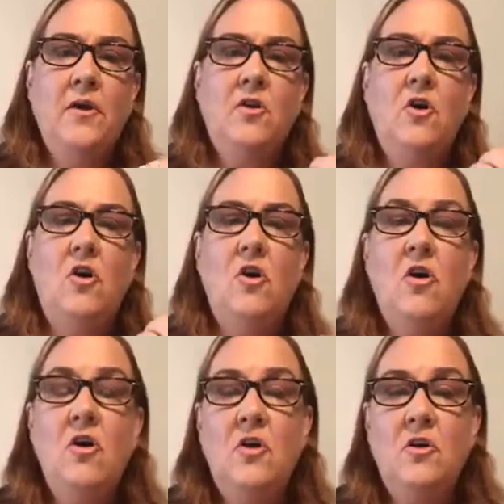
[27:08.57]

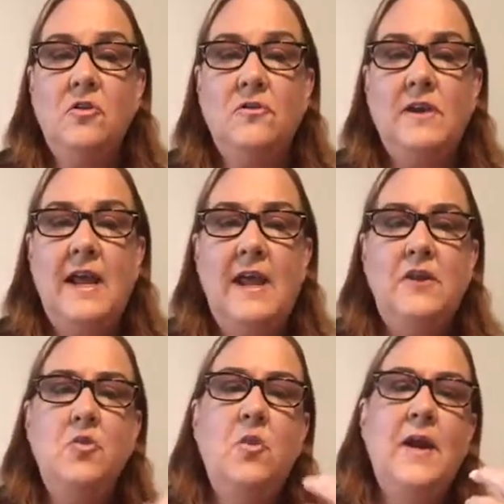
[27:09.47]
called and
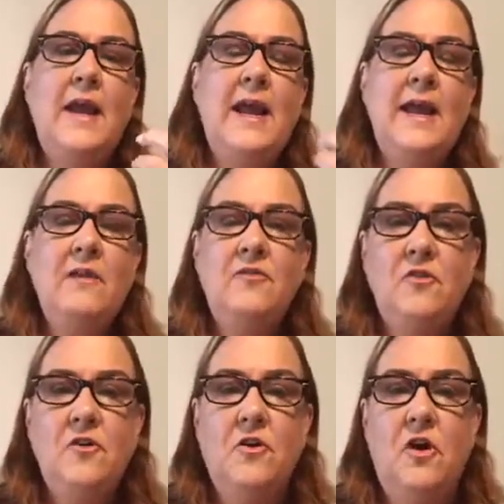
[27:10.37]
you want to
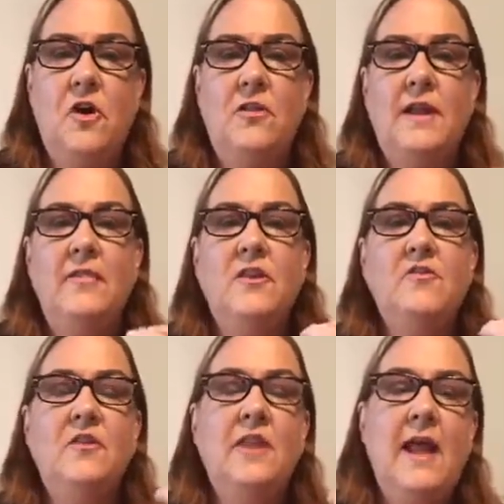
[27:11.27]
answer your calling and
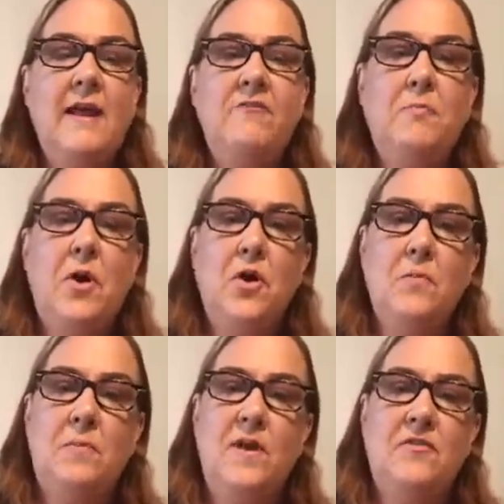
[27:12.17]
there's a life
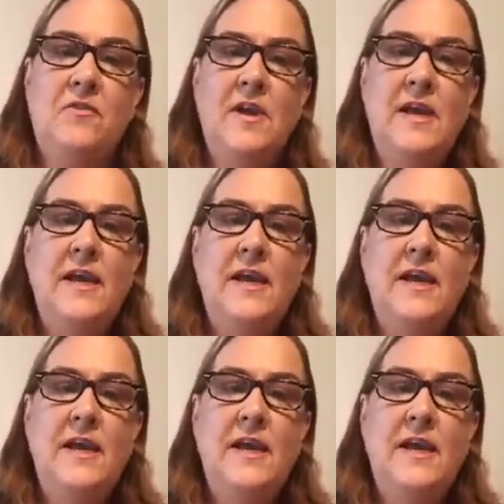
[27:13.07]
purpose,